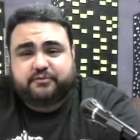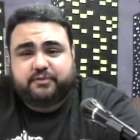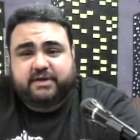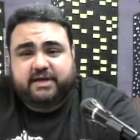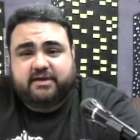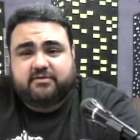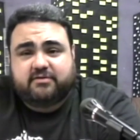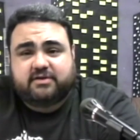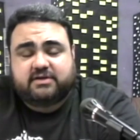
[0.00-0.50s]

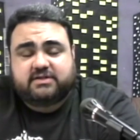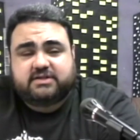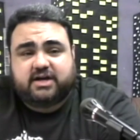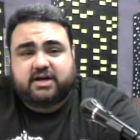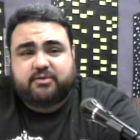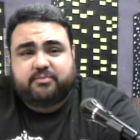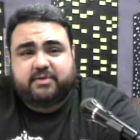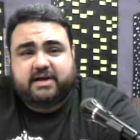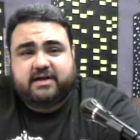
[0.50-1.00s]
week. We're going to
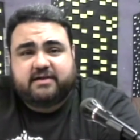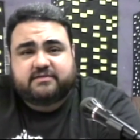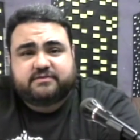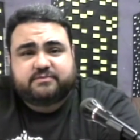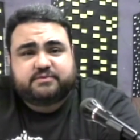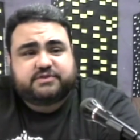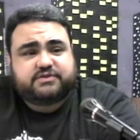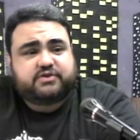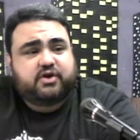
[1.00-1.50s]
talk about
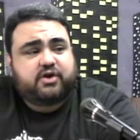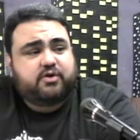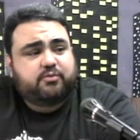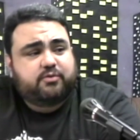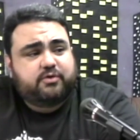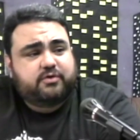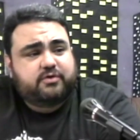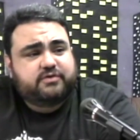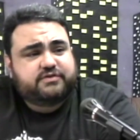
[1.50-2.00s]
some Star
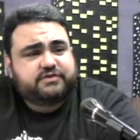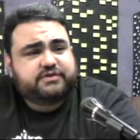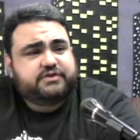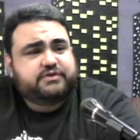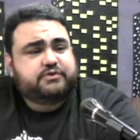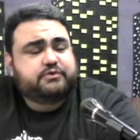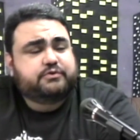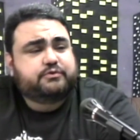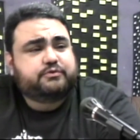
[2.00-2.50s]
Wars
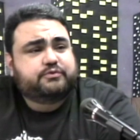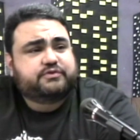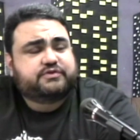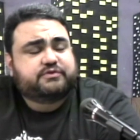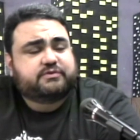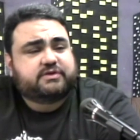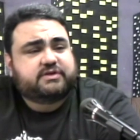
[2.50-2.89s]
news.